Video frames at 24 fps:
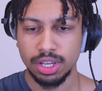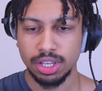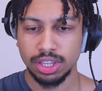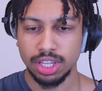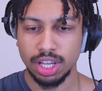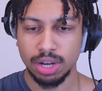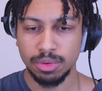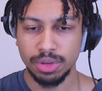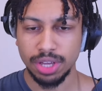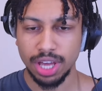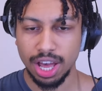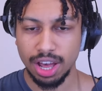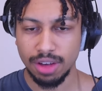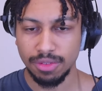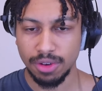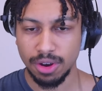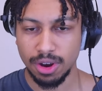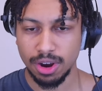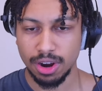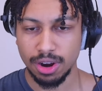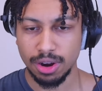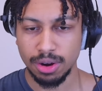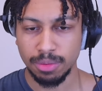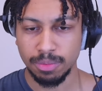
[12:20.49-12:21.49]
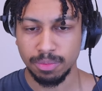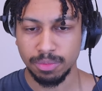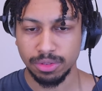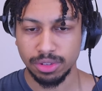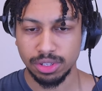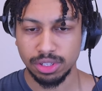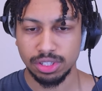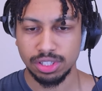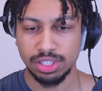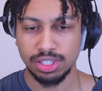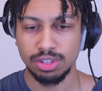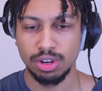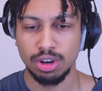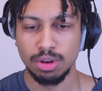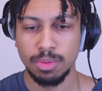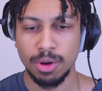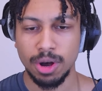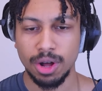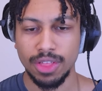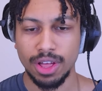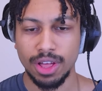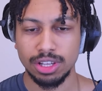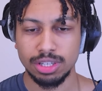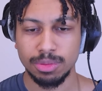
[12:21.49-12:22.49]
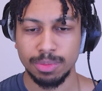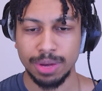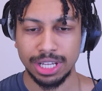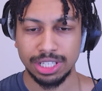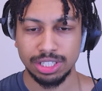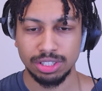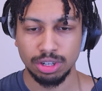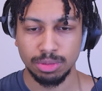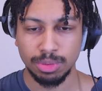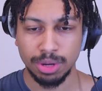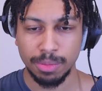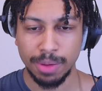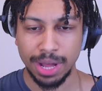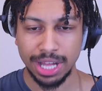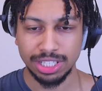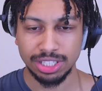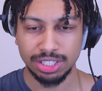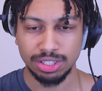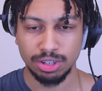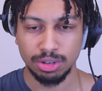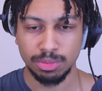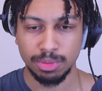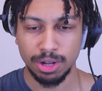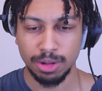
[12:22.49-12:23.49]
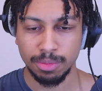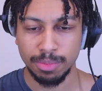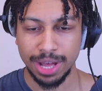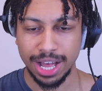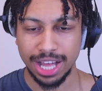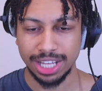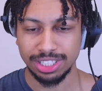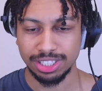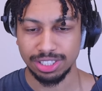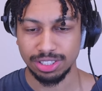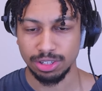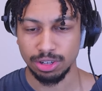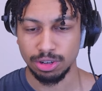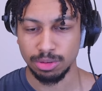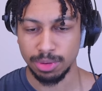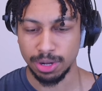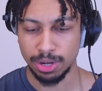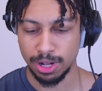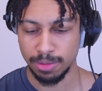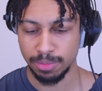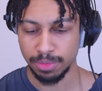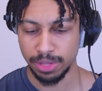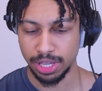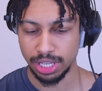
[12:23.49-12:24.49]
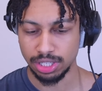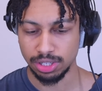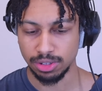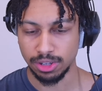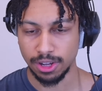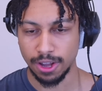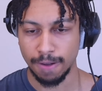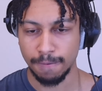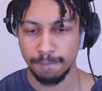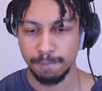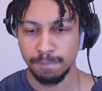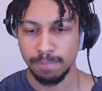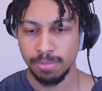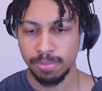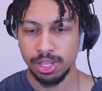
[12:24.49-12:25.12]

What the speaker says: Then we have our Snowball. That was a bad Snowball, bad Snowball, bad Snowball. That's okay.